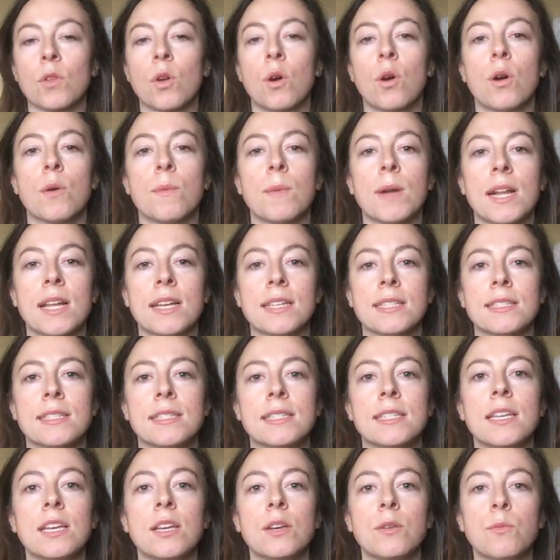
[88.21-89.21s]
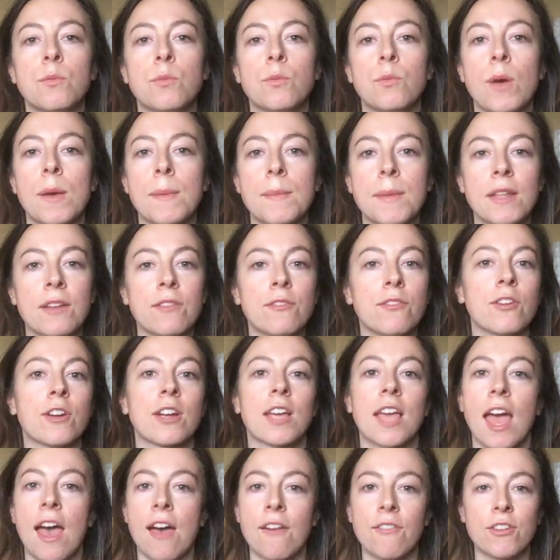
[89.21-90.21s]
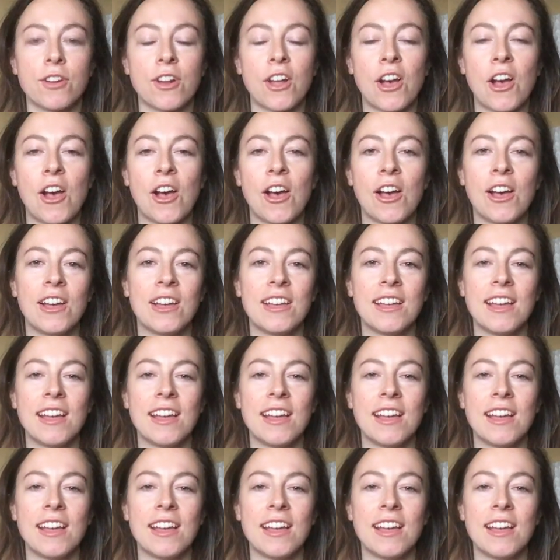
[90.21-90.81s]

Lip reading: or when I see women for Kavanaugh,